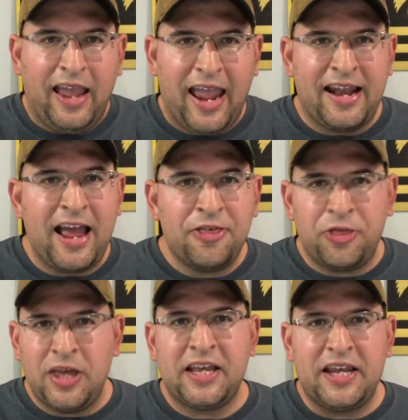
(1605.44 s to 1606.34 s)
And I
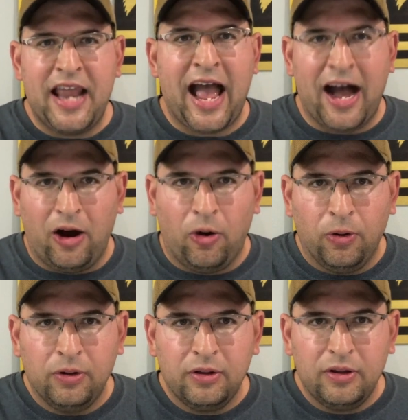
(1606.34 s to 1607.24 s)
think
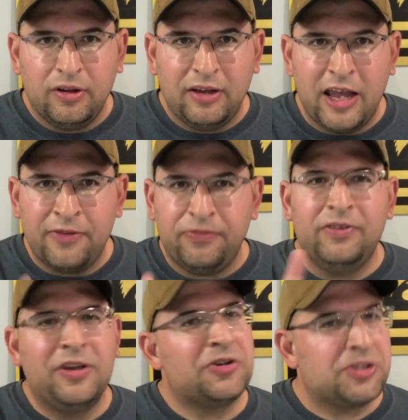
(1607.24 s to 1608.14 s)
now, if
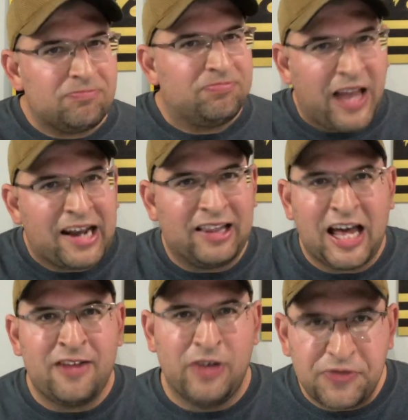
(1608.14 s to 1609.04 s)
there's not a
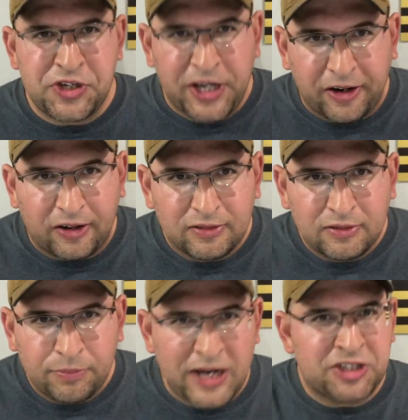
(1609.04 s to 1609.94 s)
lot of ifs here,
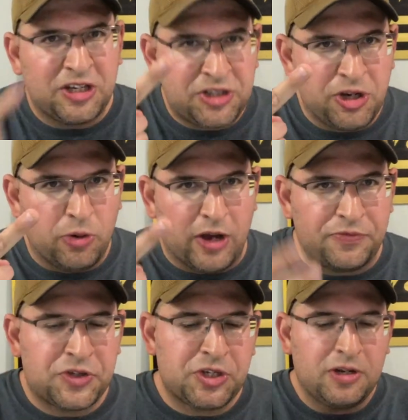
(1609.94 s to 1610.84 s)
but actually 2
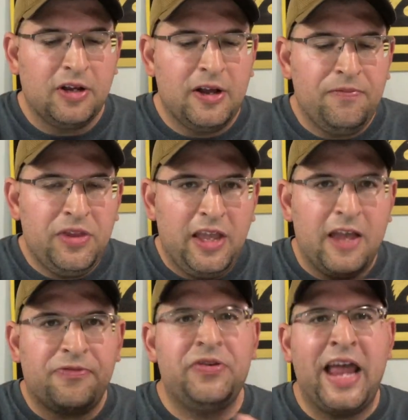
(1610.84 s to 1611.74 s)
ifs.
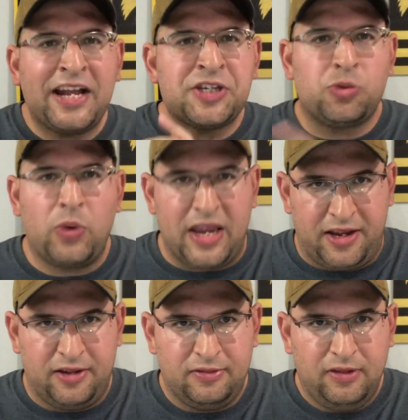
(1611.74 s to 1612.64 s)
If next
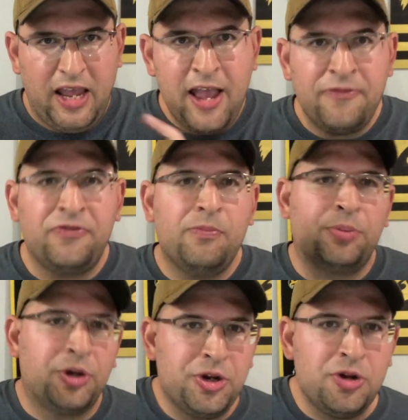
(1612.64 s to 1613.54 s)
week, if
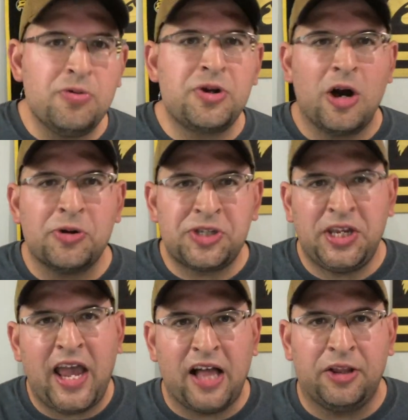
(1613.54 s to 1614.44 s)
Purdue goes
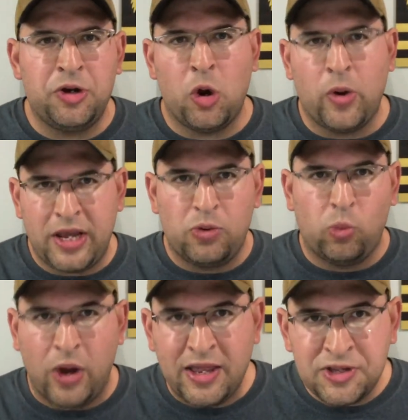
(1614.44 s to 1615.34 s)
to Illinois and
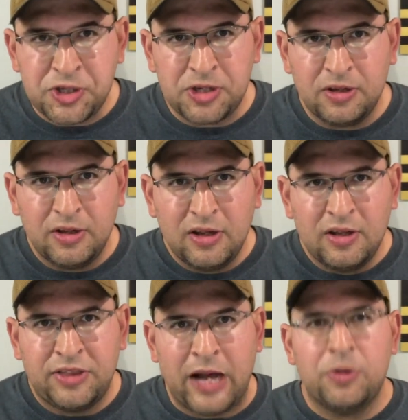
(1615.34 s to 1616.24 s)
wins,
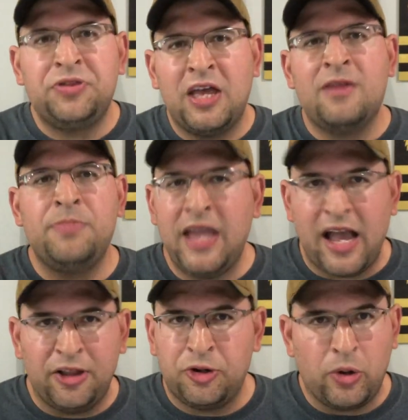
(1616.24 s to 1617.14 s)
that would then be
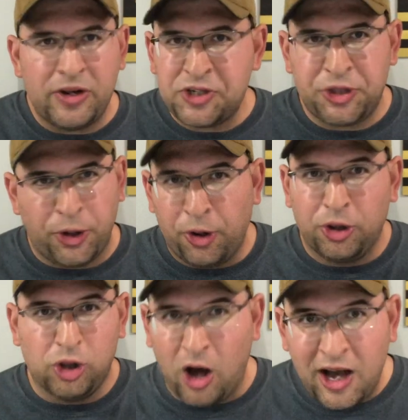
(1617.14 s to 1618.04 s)
Illinois'
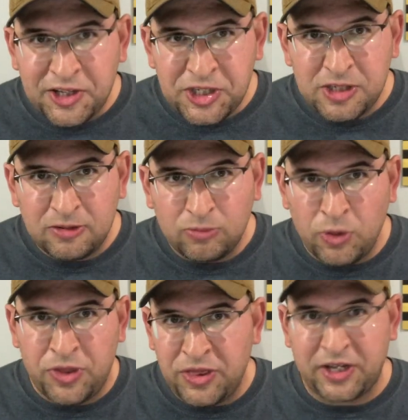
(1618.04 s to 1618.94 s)
3rd loss
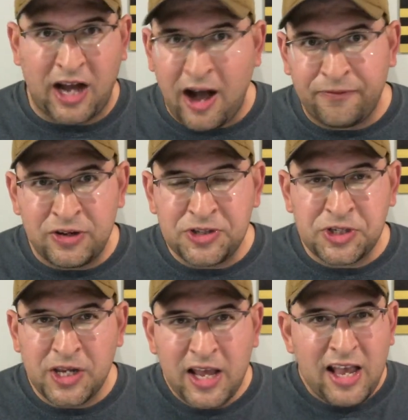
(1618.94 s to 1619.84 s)
within the conference.